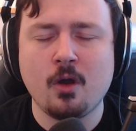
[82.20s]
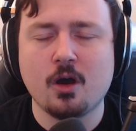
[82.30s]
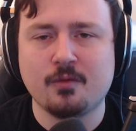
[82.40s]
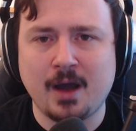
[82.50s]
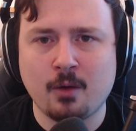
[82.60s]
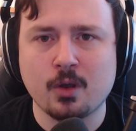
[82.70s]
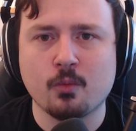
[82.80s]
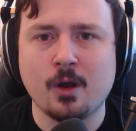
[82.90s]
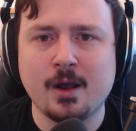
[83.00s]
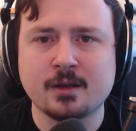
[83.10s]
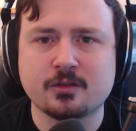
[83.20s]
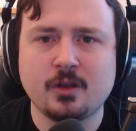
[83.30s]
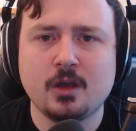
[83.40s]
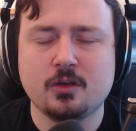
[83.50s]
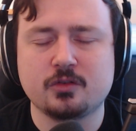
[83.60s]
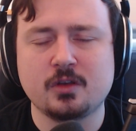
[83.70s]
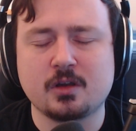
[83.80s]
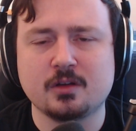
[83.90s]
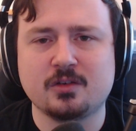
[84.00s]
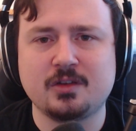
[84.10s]
of how it works. So you
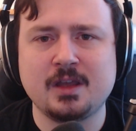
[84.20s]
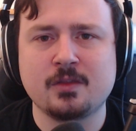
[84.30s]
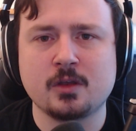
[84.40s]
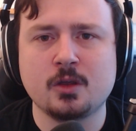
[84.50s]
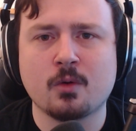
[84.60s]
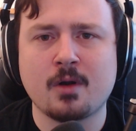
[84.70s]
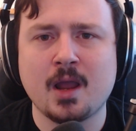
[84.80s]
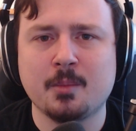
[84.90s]
can see that you are able